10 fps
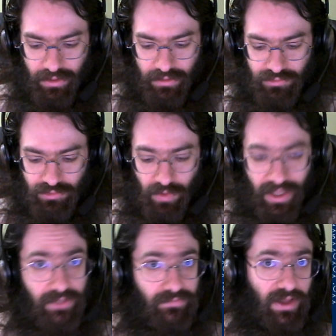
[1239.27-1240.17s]
So
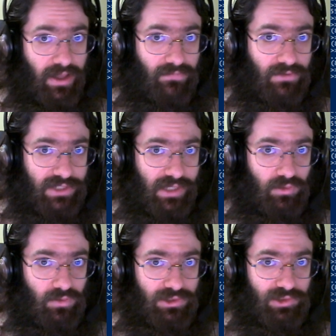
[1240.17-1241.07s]
85, for
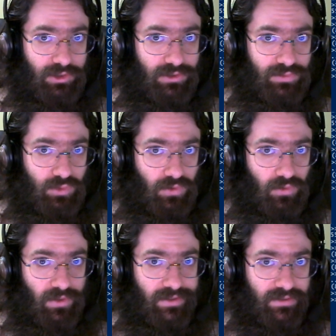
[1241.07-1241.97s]
example, which appears more than
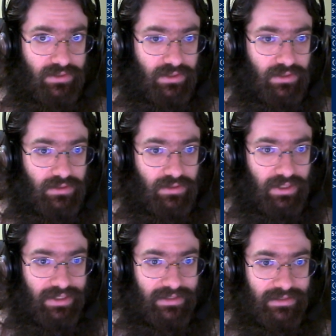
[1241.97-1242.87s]
once in
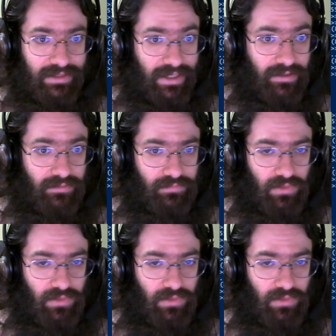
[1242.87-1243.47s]
data,